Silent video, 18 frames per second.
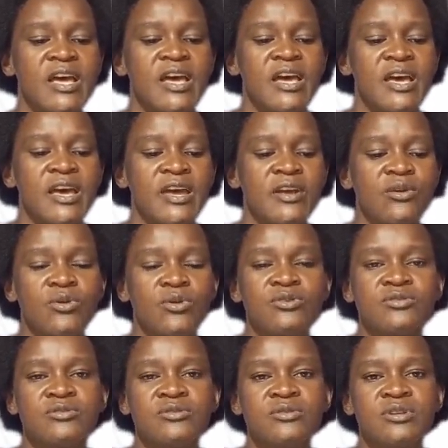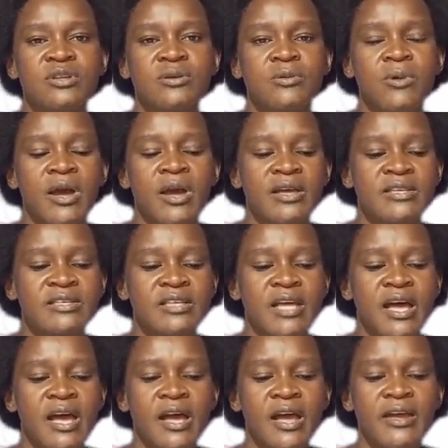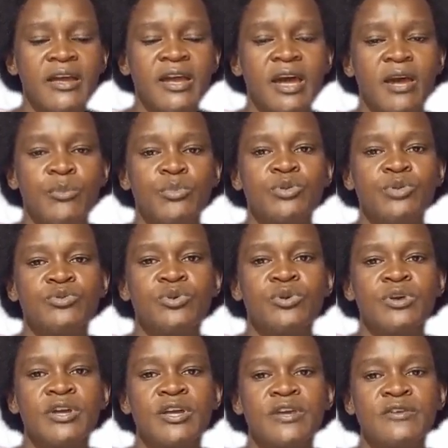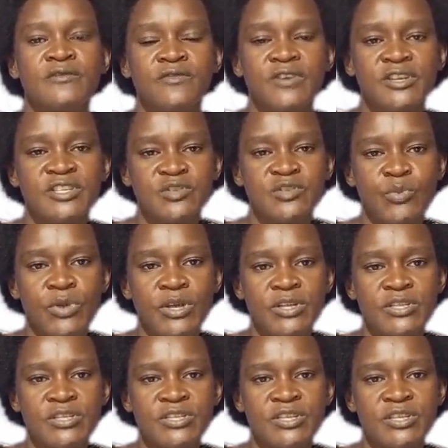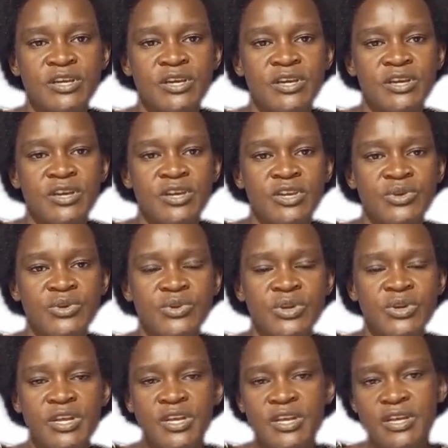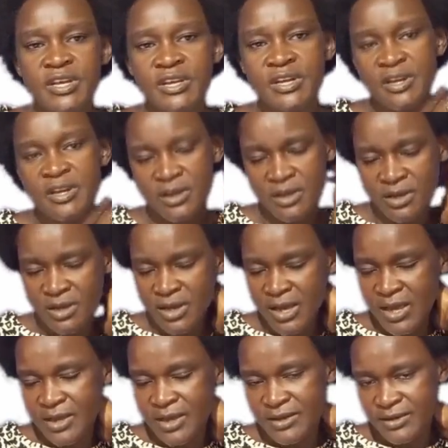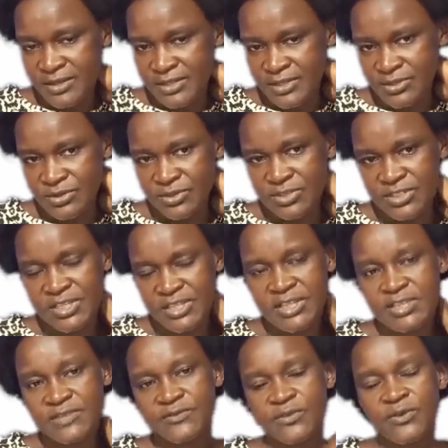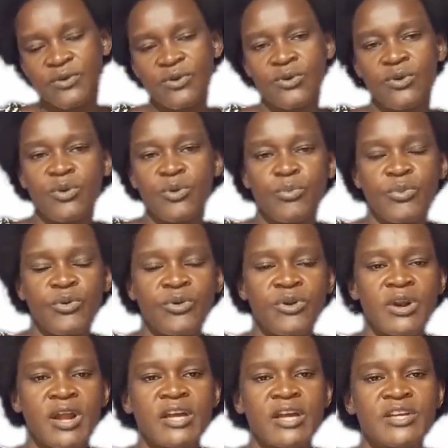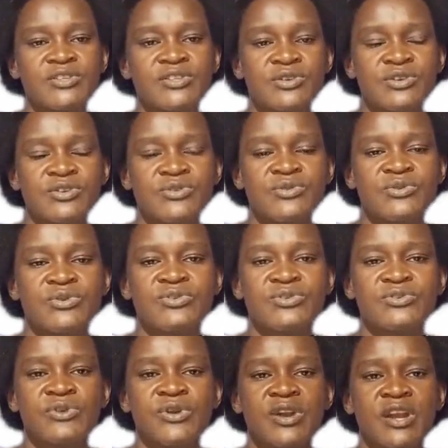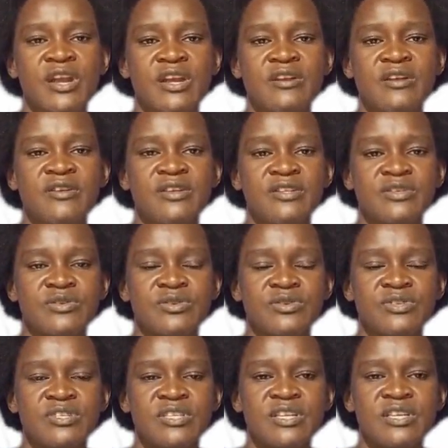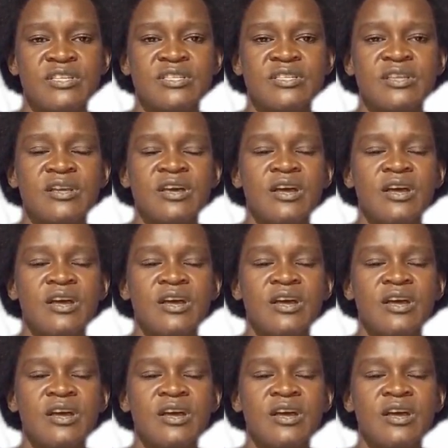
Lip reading: and also requires high capital investment. You need resources for crop production. You also need resources